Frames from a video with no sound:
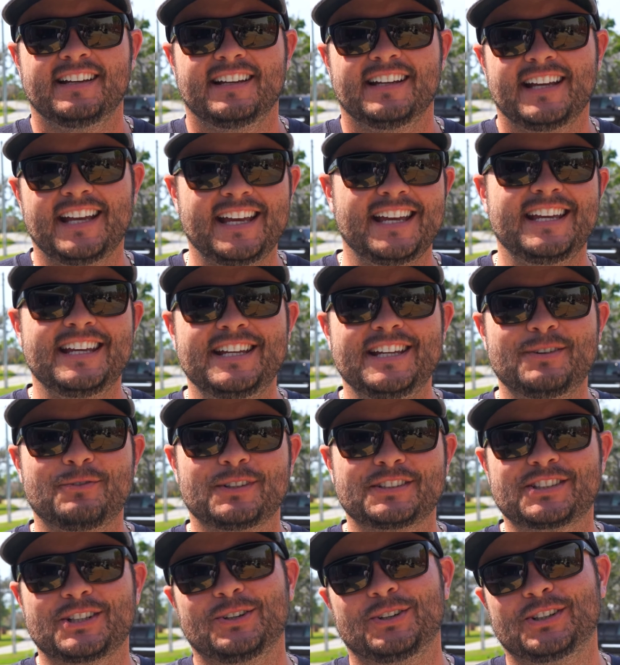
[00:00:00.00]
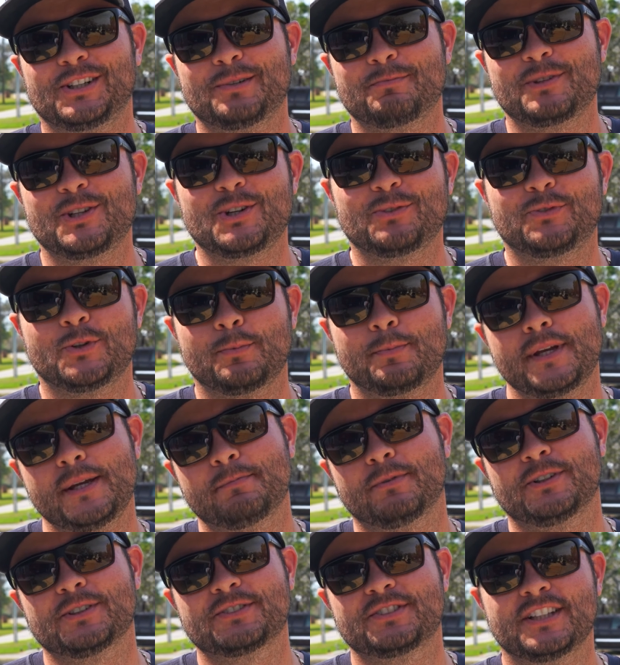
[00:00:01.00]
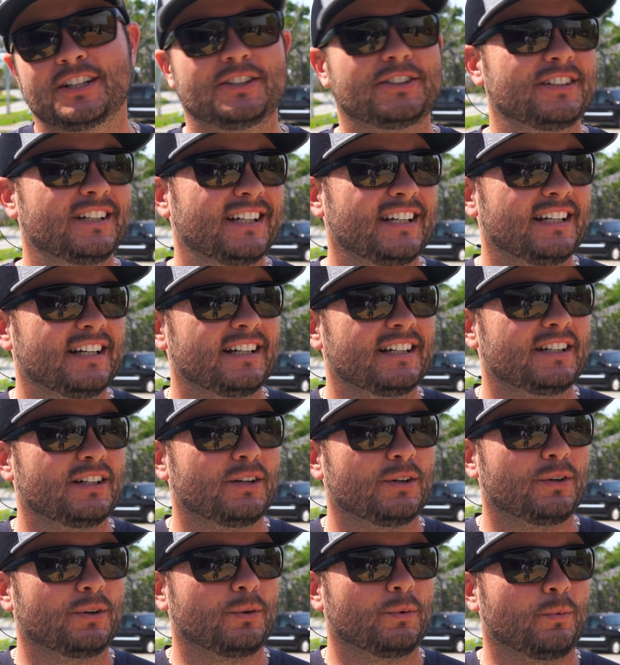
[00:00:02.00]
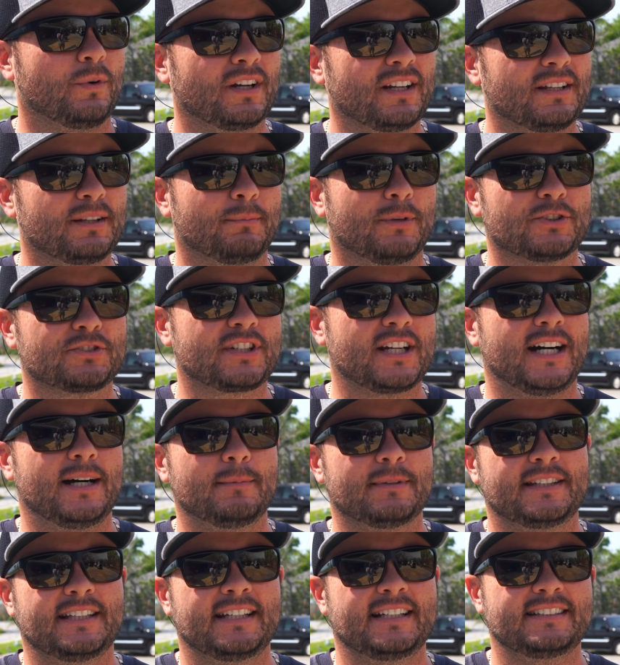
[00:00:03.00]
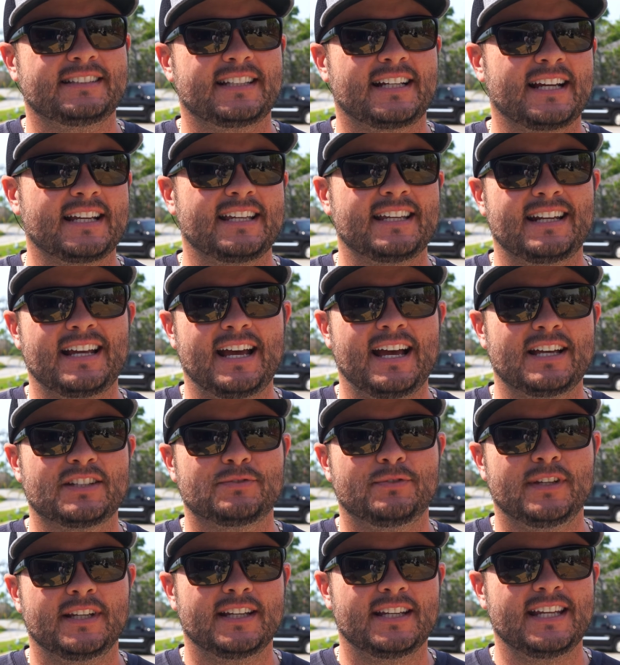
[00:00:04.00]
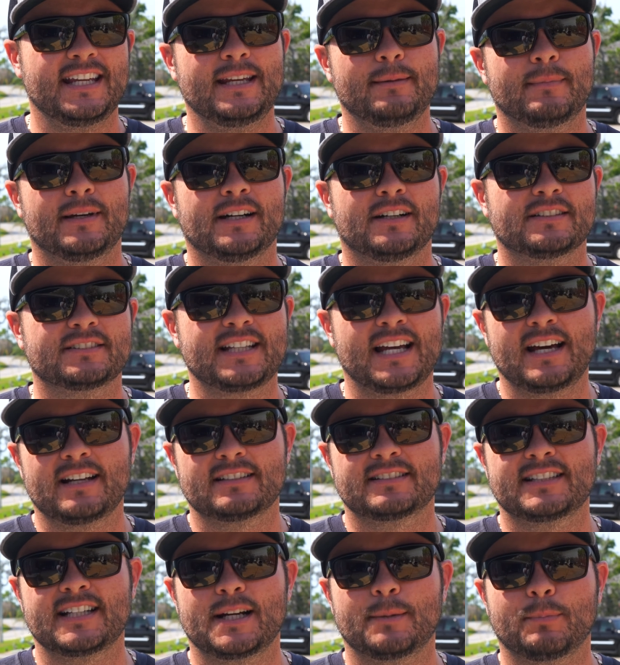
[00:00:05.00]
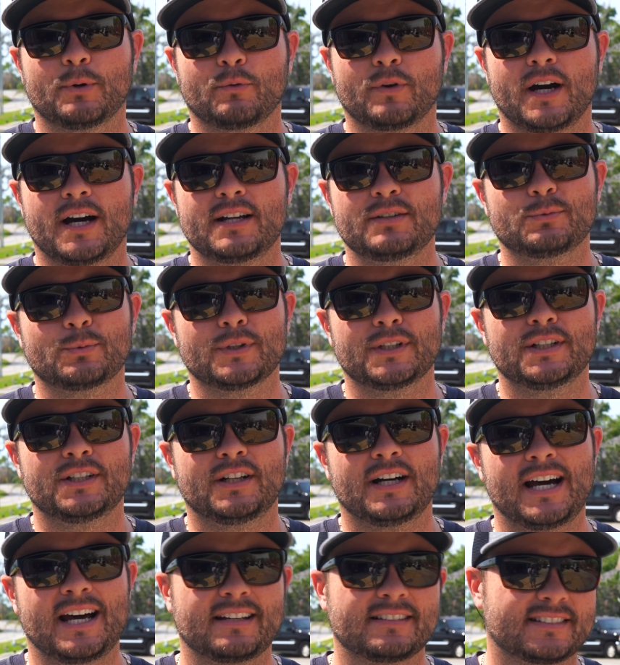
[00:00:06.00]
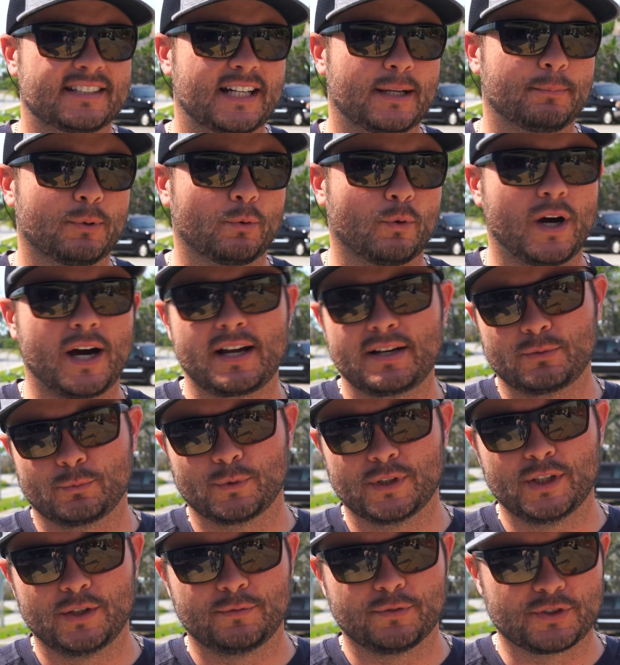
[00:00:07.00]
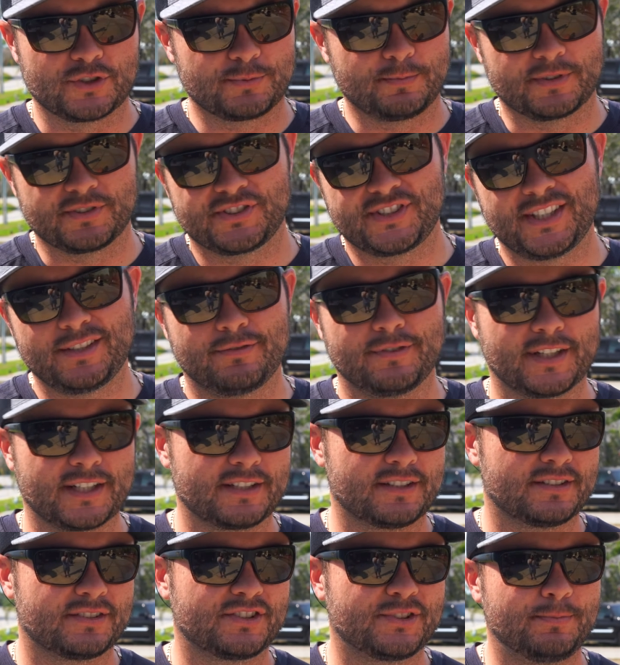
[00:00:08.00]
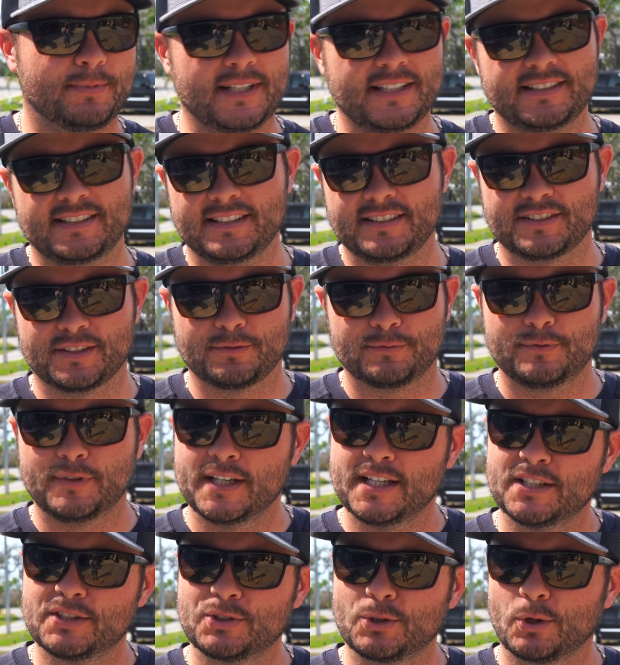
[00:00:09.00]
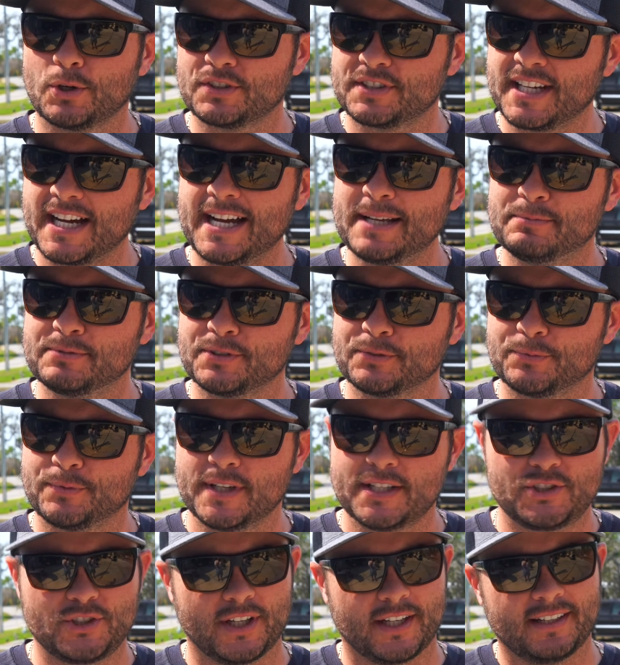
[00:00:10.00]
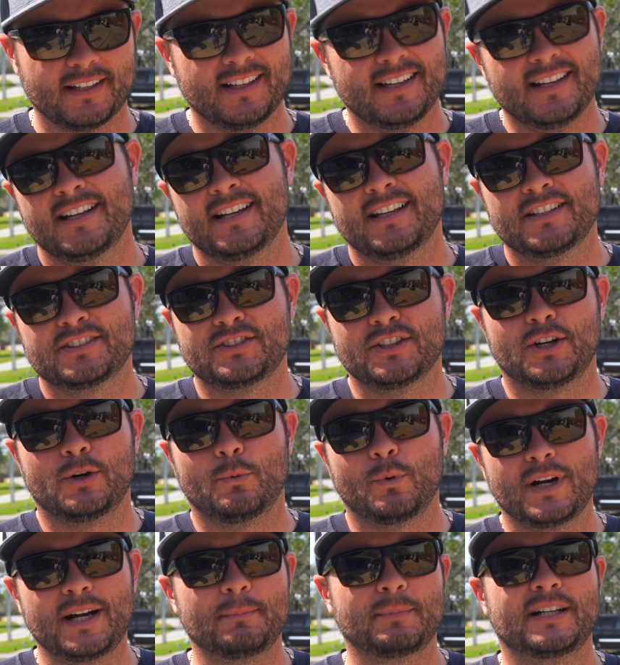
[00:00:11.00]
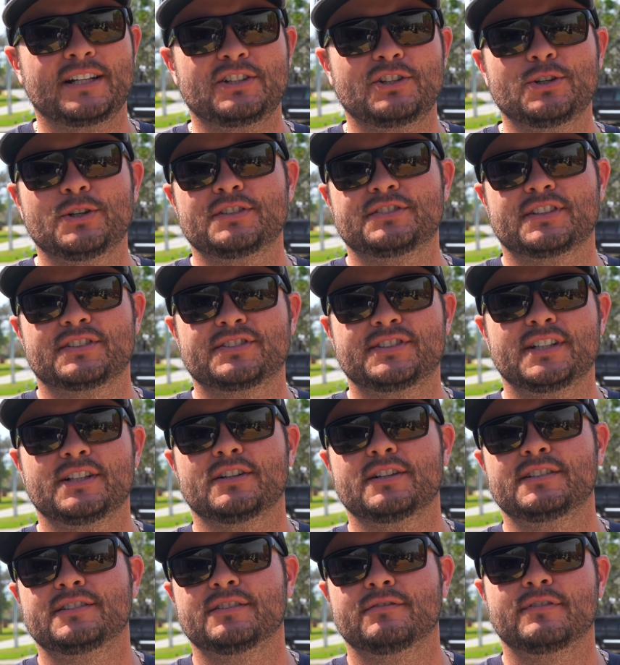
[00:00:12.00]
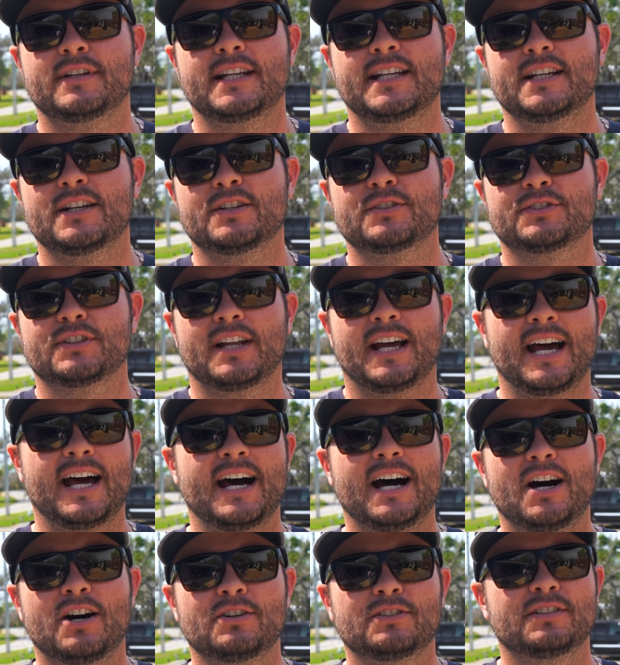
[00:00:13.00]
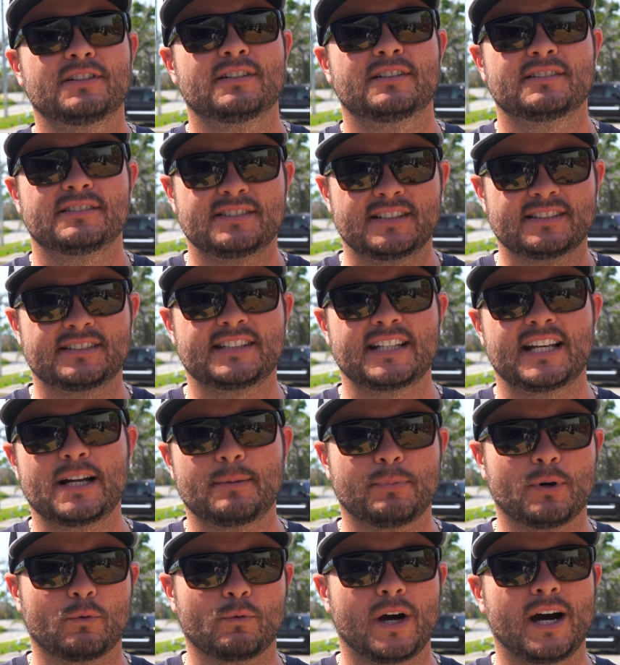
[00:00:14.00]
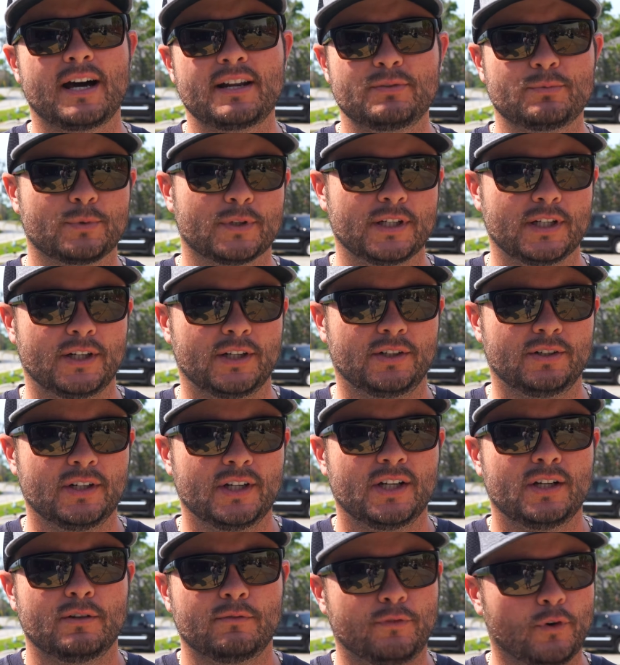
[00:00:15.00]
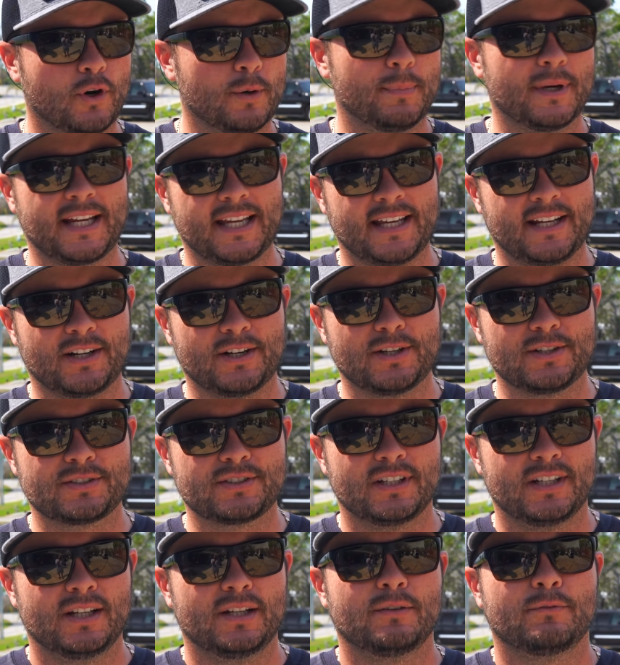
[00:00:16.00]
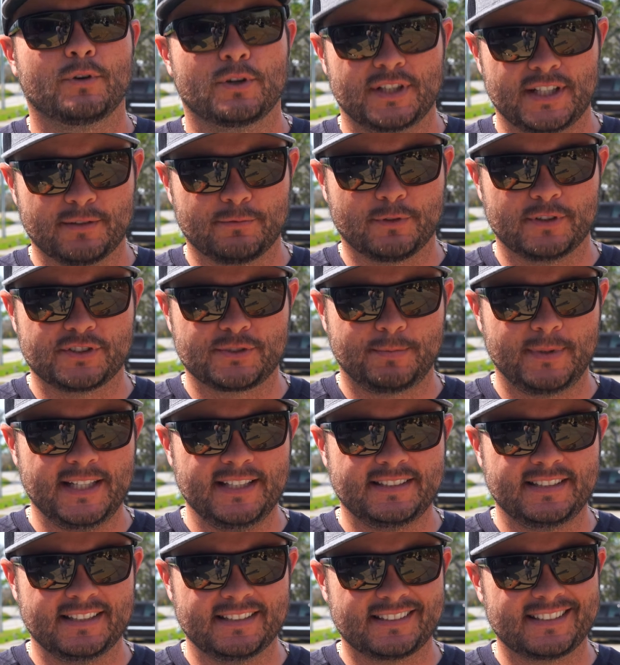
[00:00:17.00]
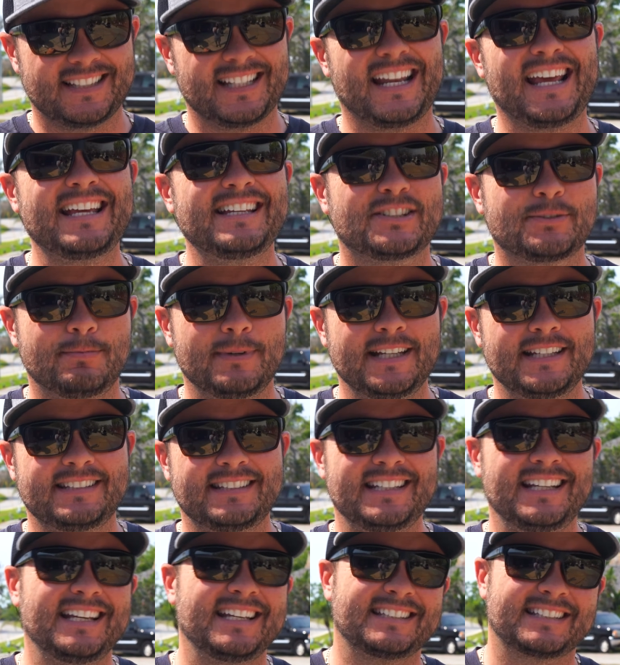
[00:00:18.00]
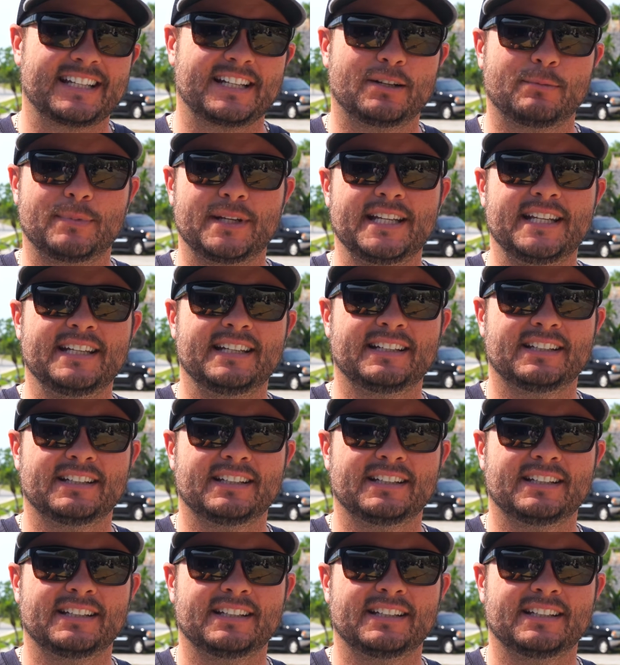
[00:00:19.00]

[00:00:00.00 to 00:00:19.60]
Hey, what's going on, beautiful people? So one of the most common things that I get asked via email is how to set up a rod and reel, how to set up a rod and reel for specific species of fish or types of fishing. So what I'm going to do is a series of videos on how to set up a rod and reel for beginners for different species. Today's species is going to be